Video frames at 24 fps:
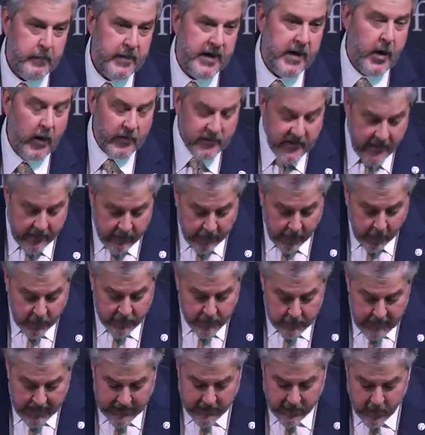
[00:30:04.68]
because he
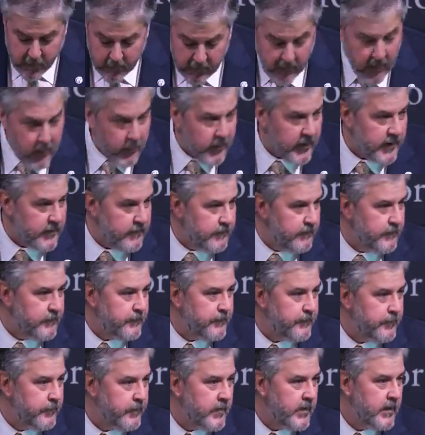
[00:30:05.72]
first met you broken,
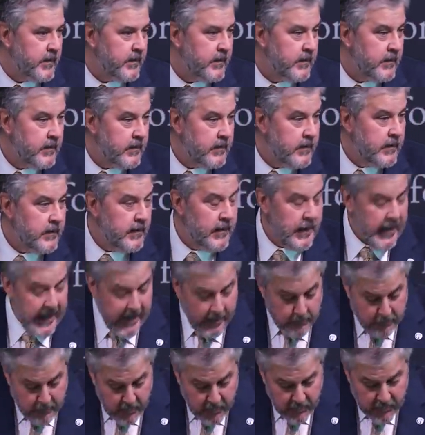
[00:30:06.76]

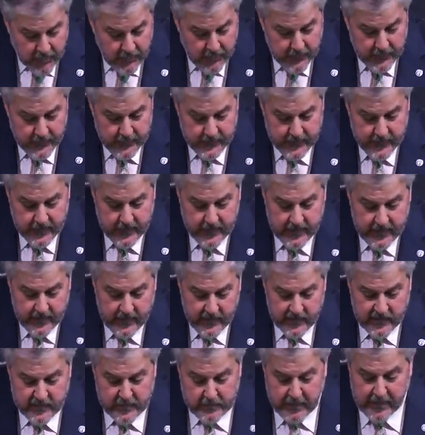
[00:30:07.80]
humbled,
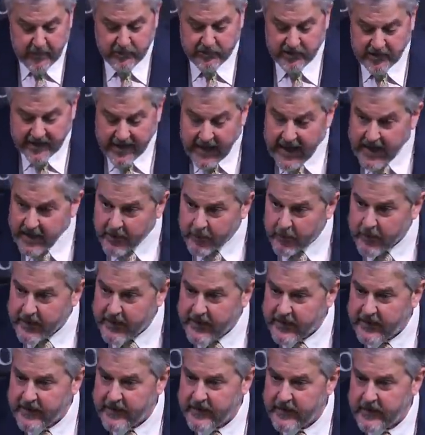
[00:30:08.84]
spiritually
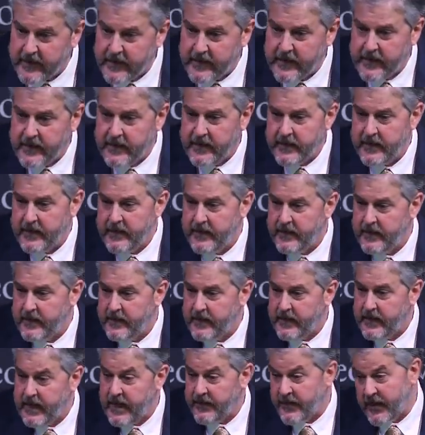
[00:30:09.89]
hungry
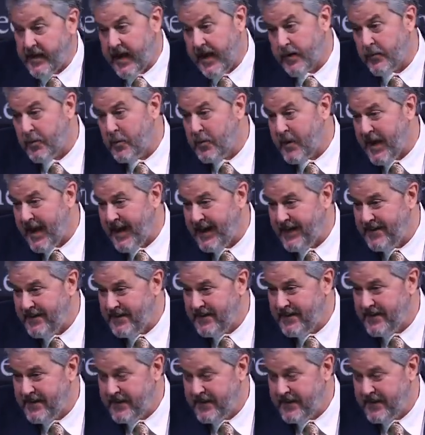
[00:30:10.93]
at the narrow gate.